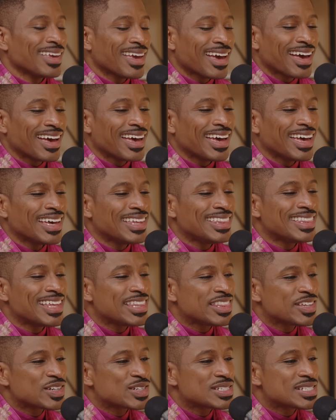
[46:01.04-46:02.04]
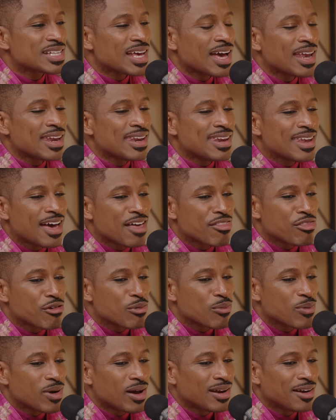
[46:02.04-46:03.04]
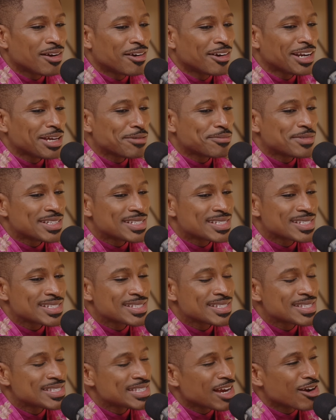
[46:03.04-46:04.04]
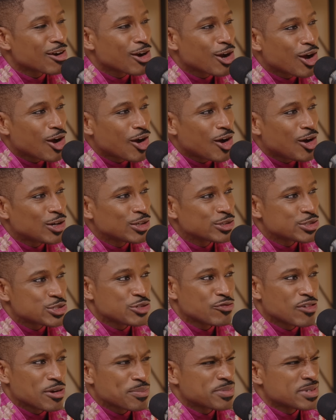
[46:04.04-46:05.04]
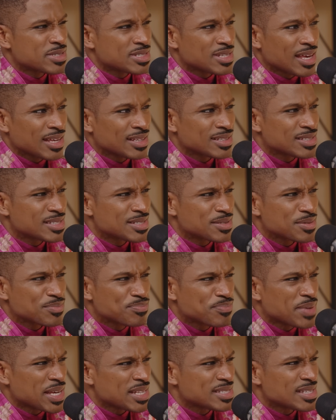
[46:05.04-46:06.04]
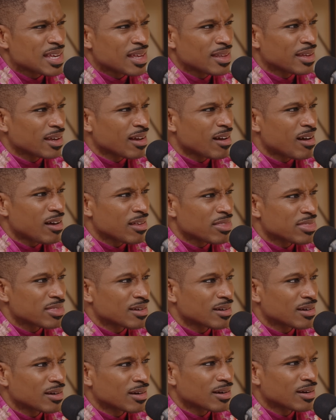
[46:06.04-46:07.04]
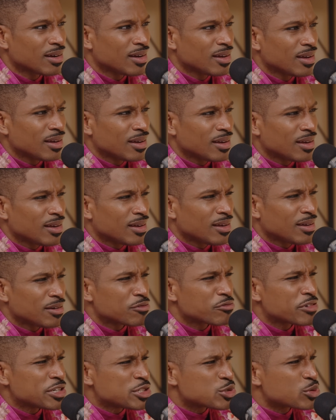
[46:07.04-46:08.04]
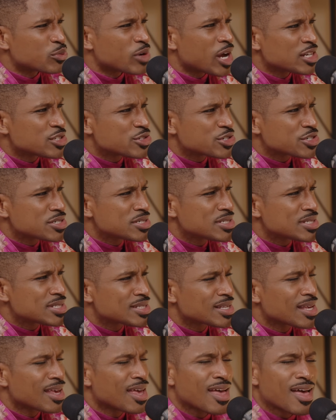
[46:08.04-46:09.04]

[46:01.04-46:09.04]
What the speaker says: Yeah. And then there's another one. Her name is Sarah Hall. She represents best-selling author Rachel Rodgers.